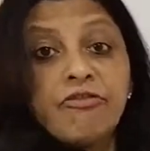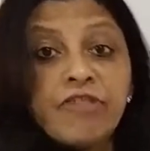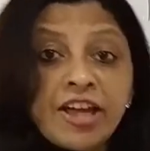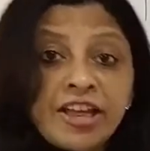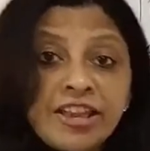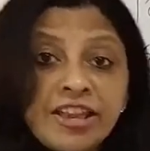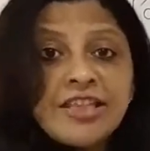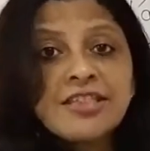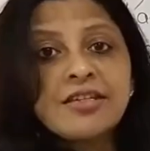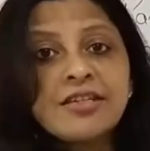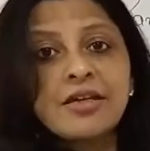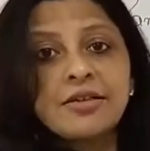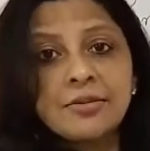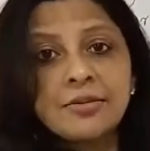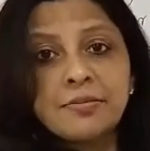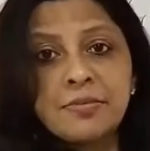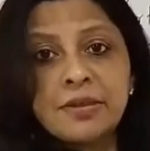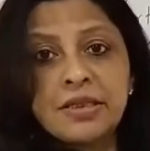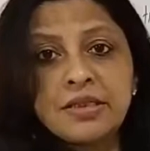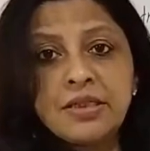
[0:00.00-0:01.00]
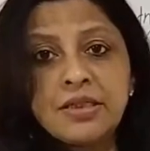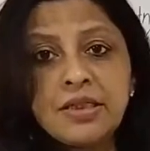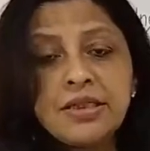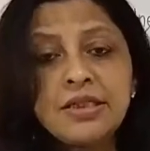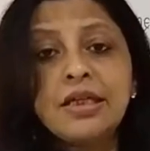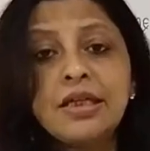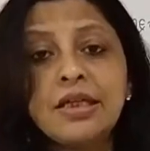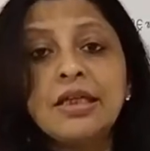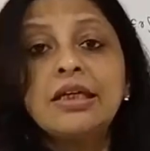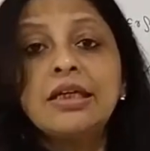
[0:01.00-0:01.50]
When they start a
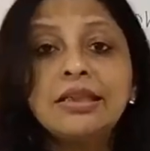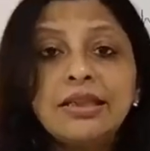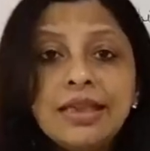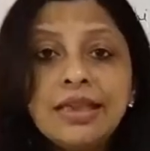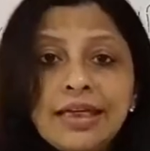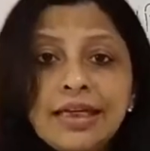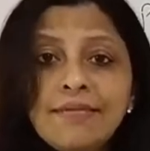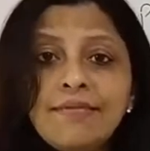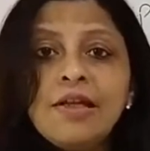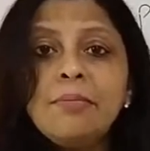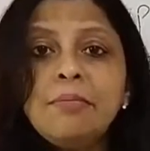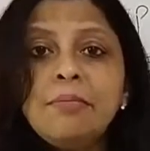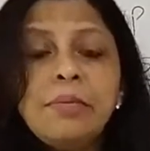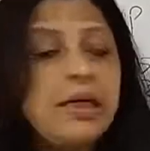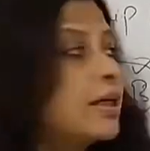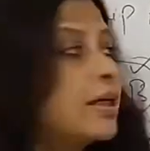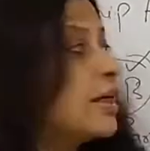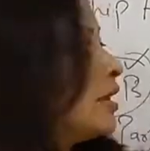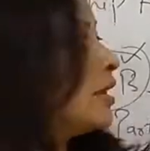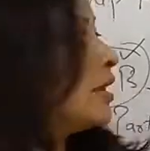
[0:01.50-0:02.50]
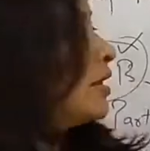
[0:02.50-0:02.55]
business, they will make